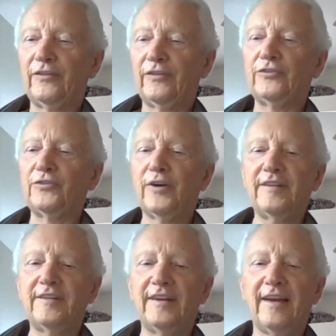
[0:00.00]
to
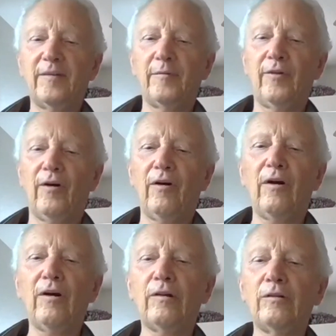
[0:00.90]
join together with
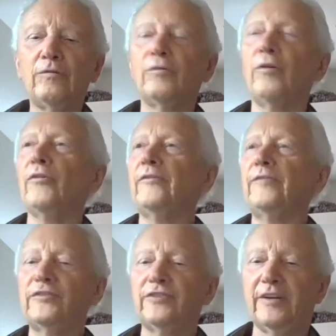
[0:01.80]
all who hold a
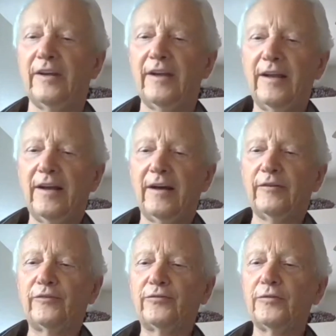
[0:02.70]
vision
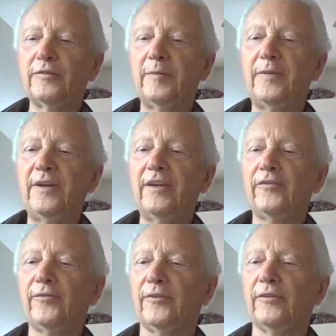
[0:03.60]
of a truly
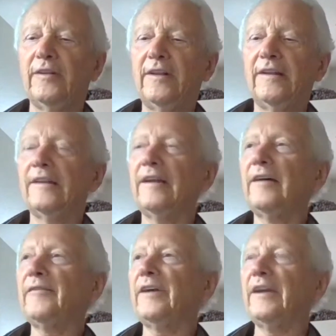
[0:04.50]
peaceful,
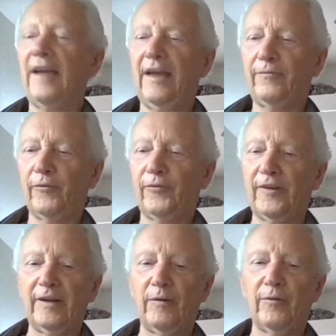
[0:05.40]
loving, and
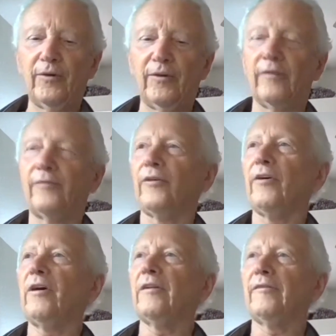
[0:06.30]
fulfilling world for
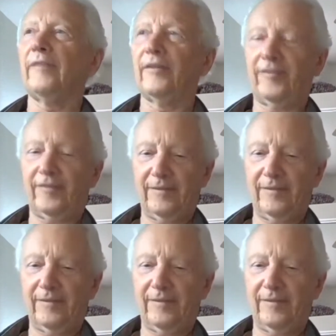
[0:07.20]
all of us.